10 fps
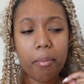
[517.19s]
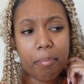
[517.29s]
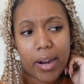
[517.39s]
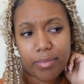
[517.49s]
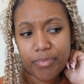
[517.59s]

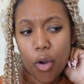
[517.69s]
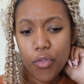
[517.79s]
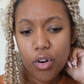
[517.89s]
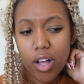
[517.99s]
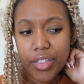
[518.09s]
But
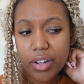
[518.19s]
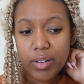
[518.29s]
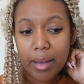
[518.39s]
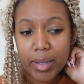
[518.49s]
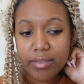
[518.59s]
overall though,
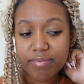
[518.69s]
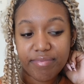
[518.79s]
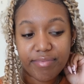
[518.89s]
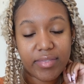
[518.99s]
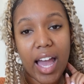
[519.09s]
I mean,
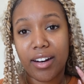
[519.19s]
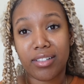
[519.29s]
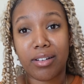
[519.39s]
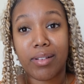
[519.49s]
I don't know.